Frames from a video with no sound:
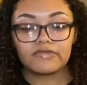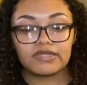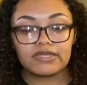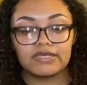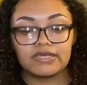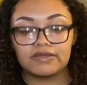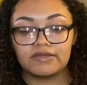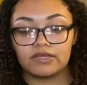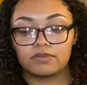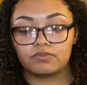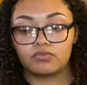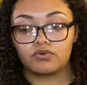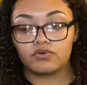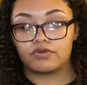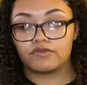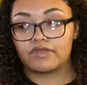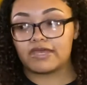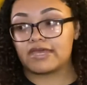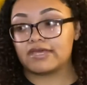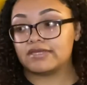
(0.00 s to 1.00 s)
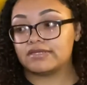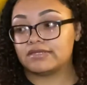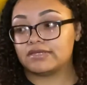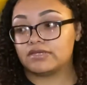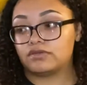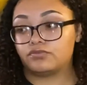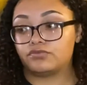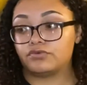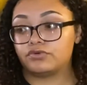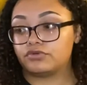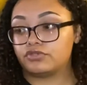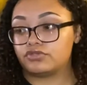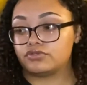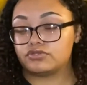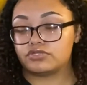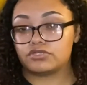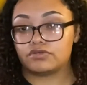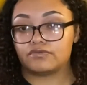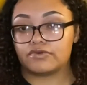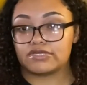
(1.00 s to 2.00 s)
and then pour that, and then we'll use
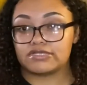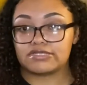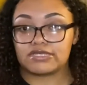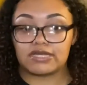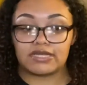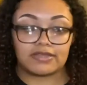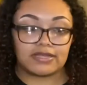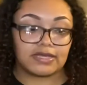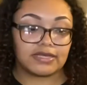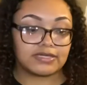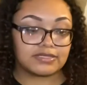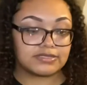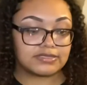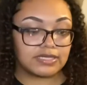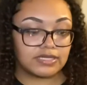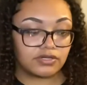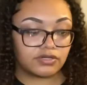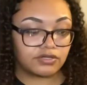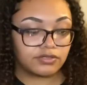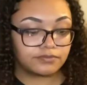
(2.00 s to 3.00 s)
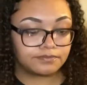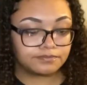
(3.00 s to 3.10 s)
the rest out of that container.